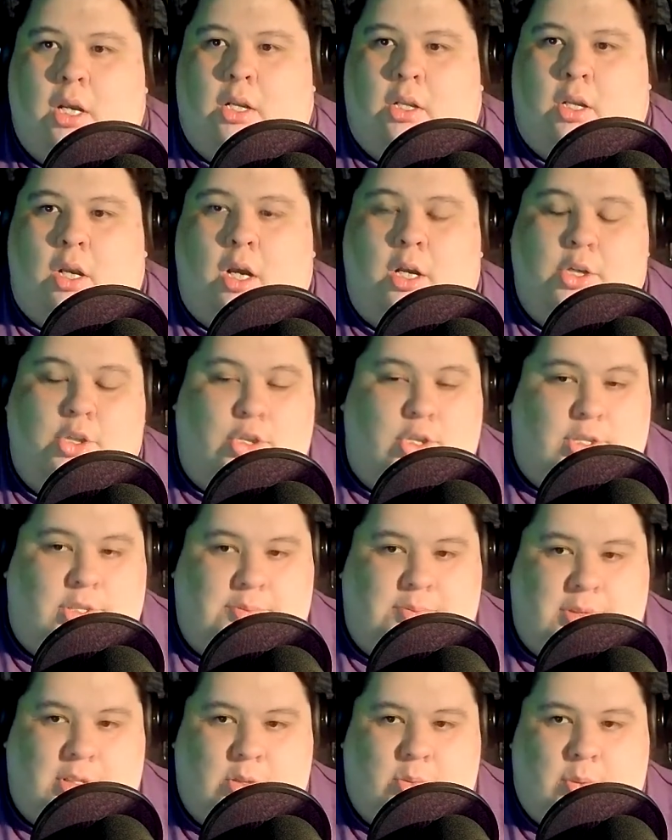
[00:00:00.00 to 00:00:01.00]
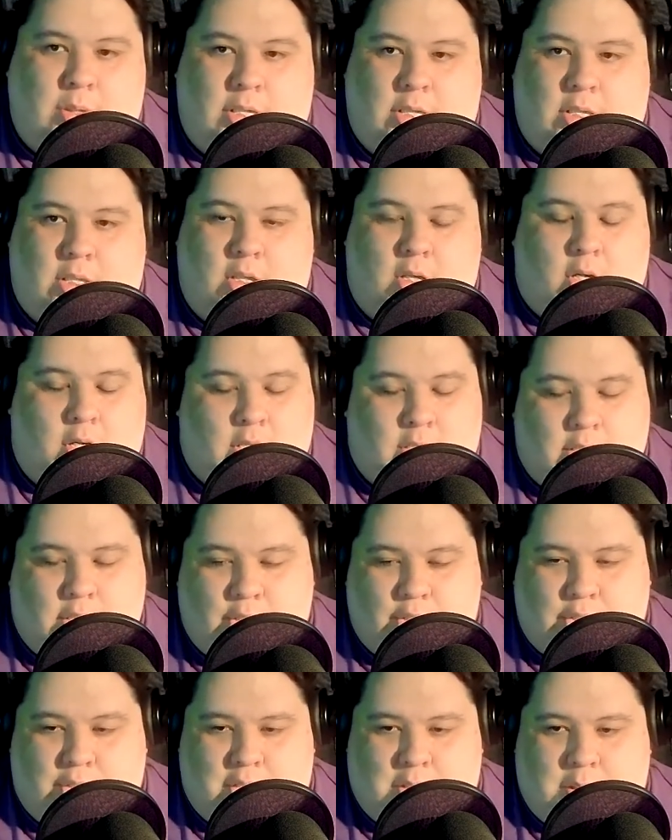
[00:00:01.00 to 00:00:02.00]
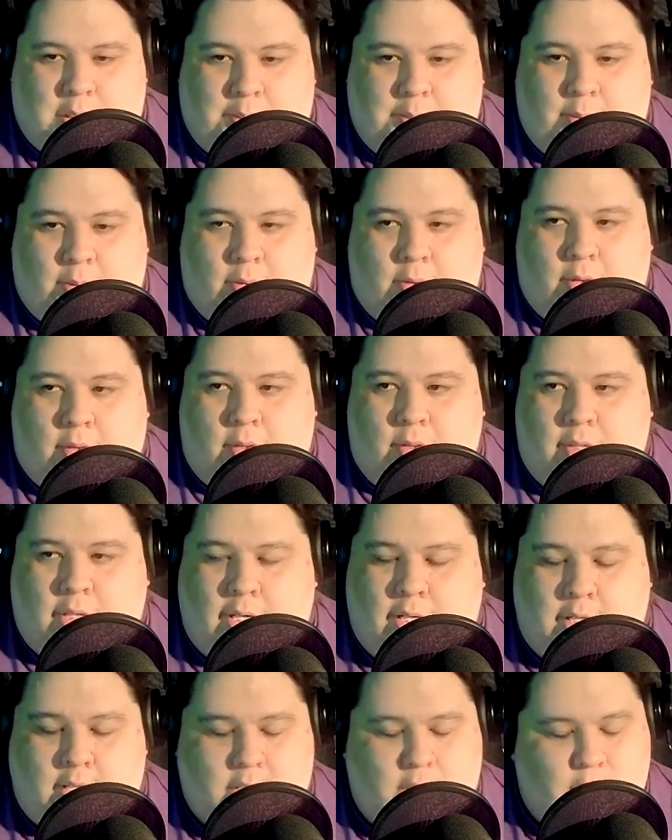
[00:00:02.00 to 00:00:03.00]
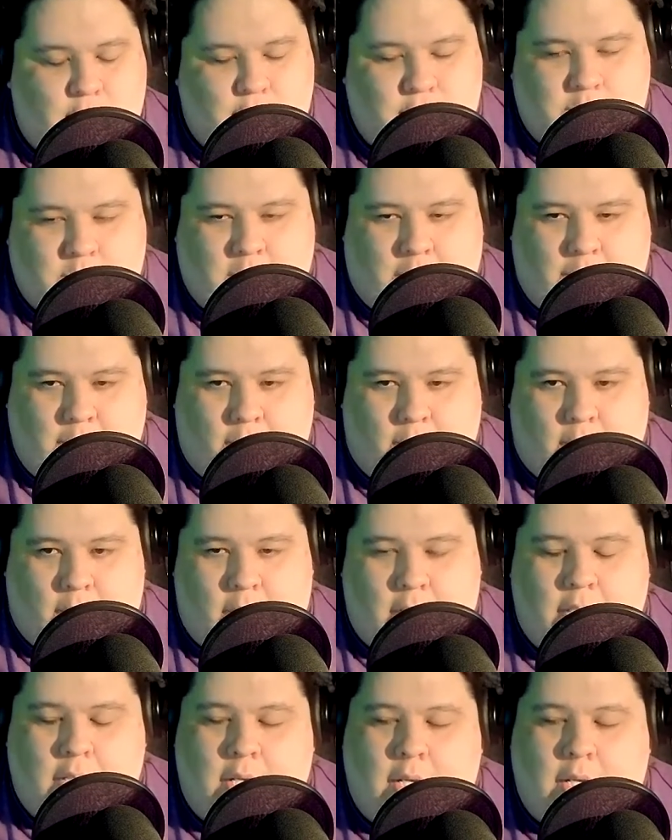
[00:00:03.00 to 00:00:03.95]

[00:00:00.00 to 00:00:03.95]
not just between non-Indigenous people and Indigenous people,